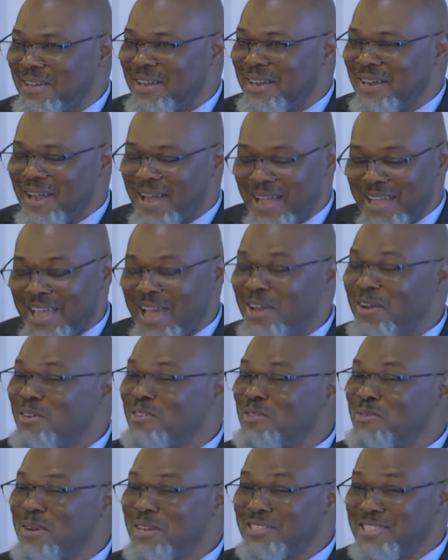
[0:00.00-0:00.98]
I got
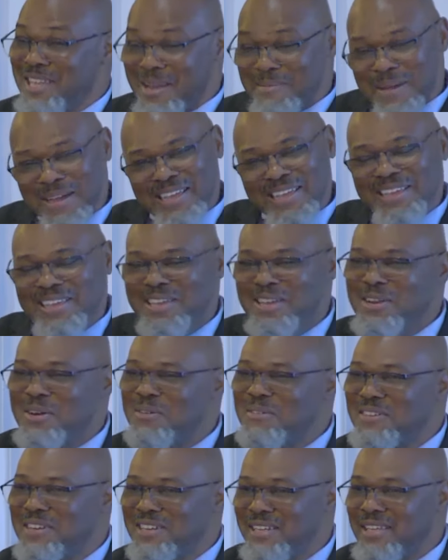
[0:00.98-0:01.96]
over it one time, I can get
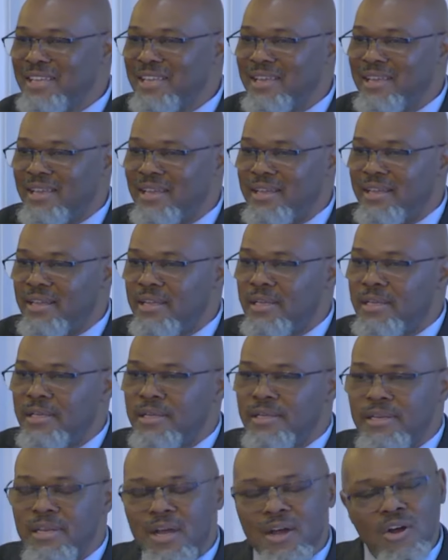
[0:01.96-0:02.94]
over it again.
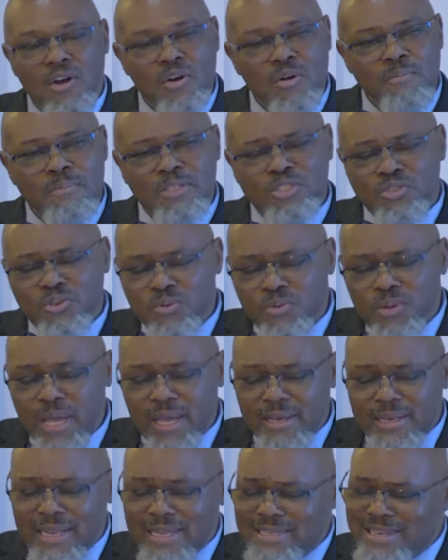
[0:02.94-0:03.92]
No, but you
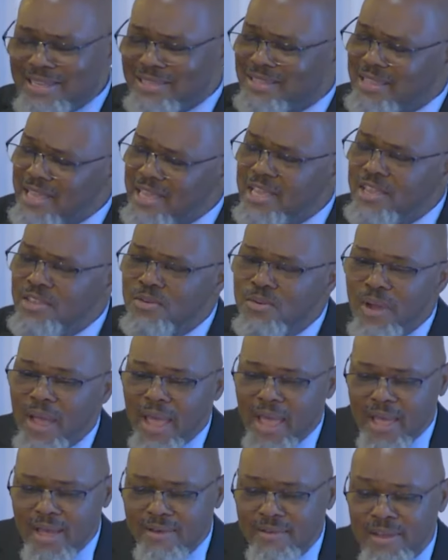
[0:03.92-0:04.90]
got that thing you
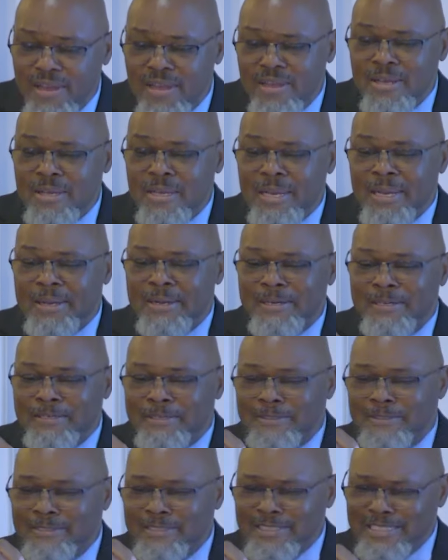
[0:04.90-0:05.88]
have.
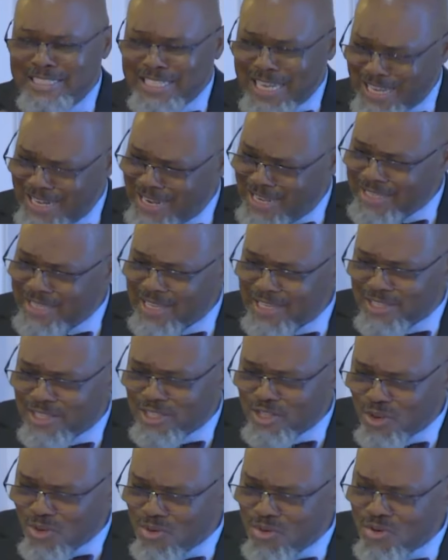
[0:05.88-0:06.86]
It's kind of like
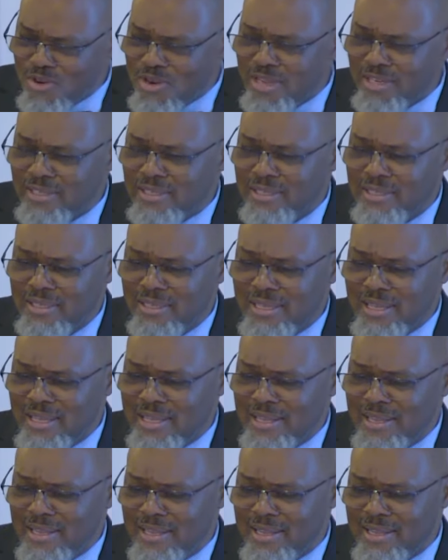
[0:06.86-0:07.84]
that thorn
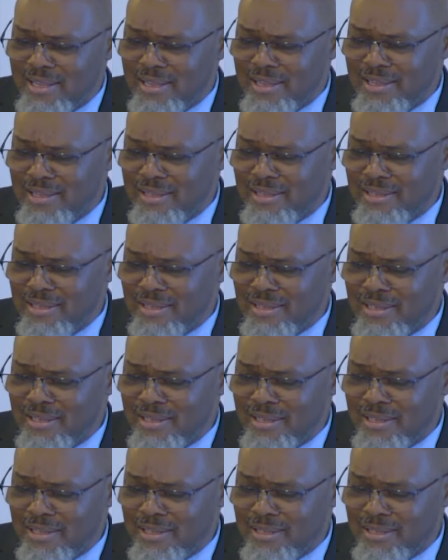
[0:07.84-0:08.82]

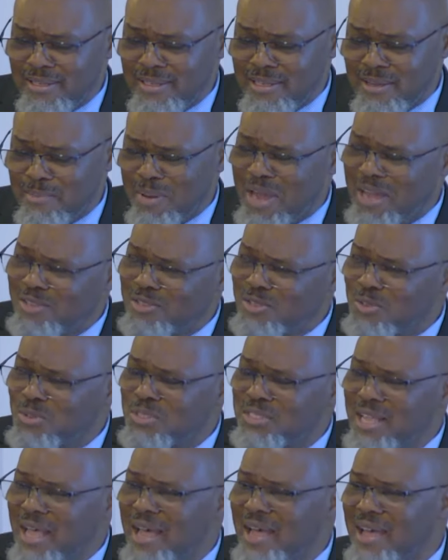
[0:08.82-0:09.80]
in the
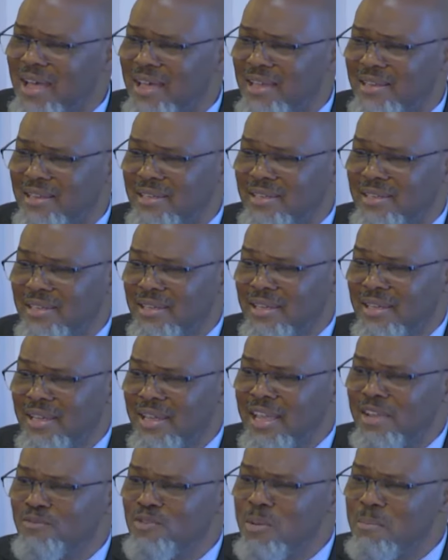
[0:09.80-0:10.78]
apostle's side.
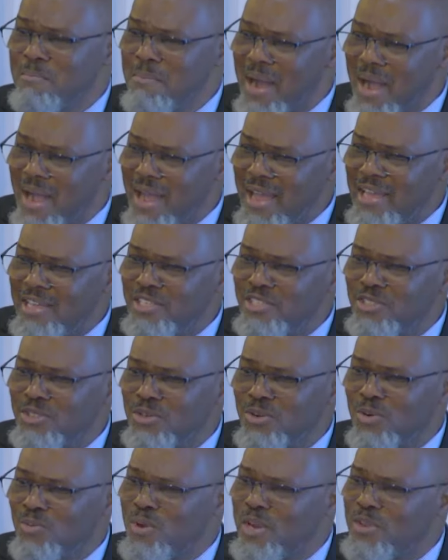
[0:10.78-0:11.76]
It reminds
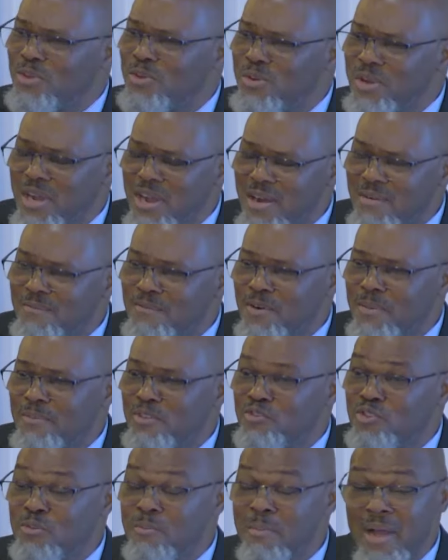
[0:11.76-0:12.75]
you of where you come from.
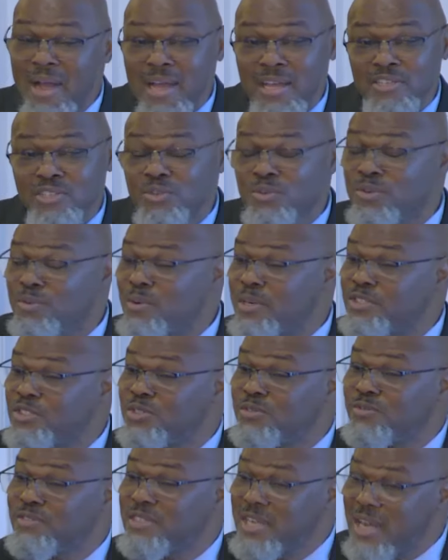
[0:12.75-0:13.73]
It reminds you of what
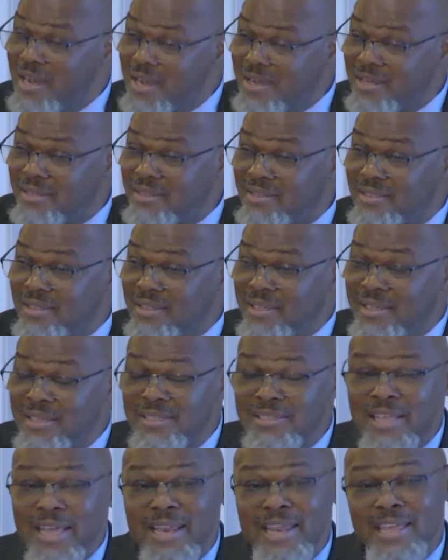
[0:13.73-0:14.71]
you've done,
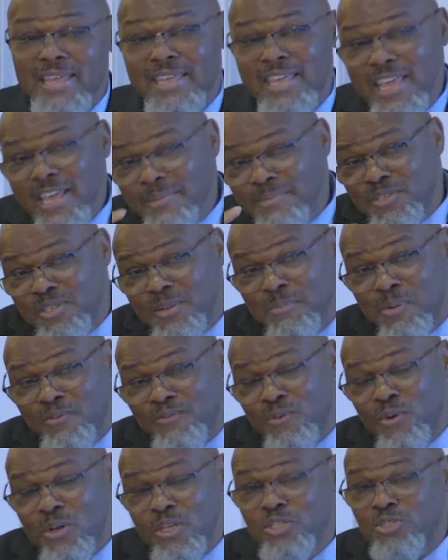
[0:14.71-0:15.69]
that it keeps it
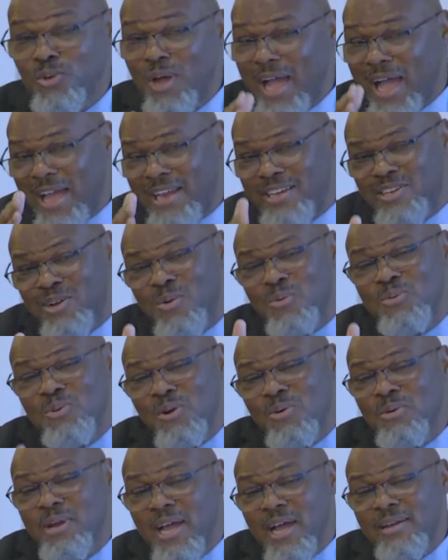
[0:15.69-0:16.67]
before you, so I don't
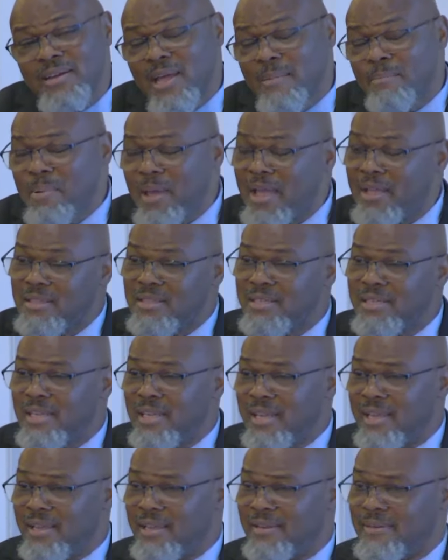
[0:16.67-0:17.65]
go down that path
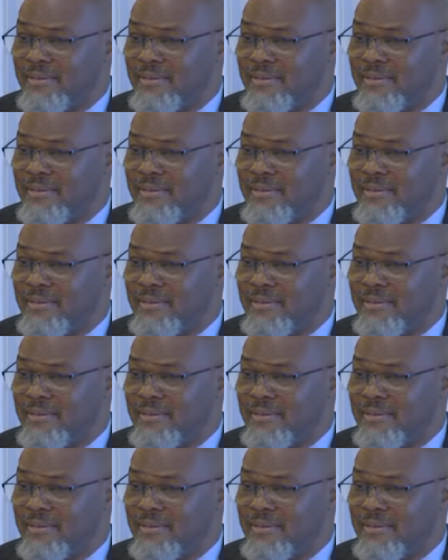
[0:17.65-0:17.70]
again.